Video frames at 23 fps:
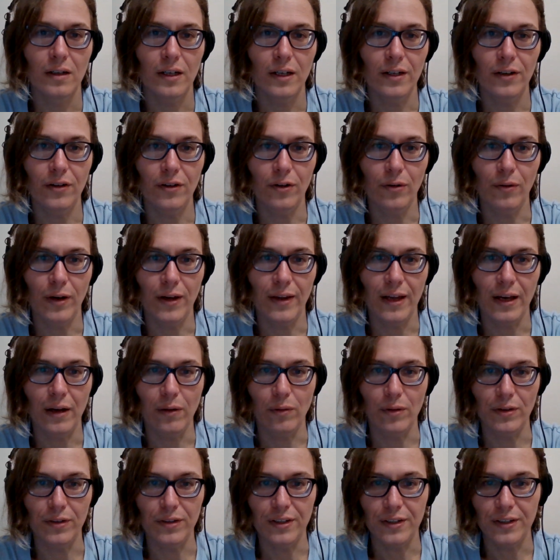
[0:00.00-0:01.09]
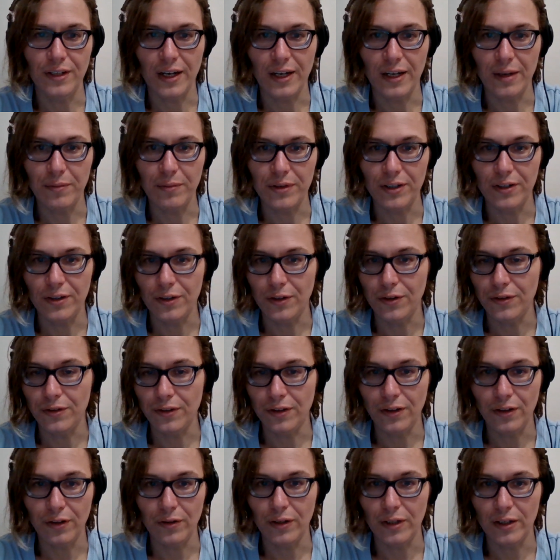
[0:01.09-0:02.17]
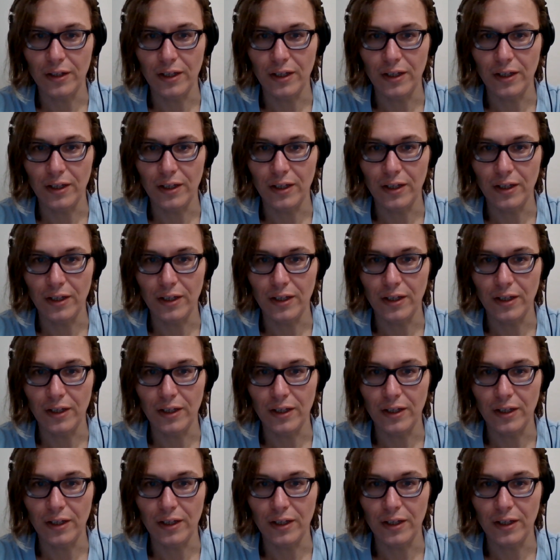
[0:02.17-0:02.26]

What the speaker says: I don't know why that was the time she chose to do it.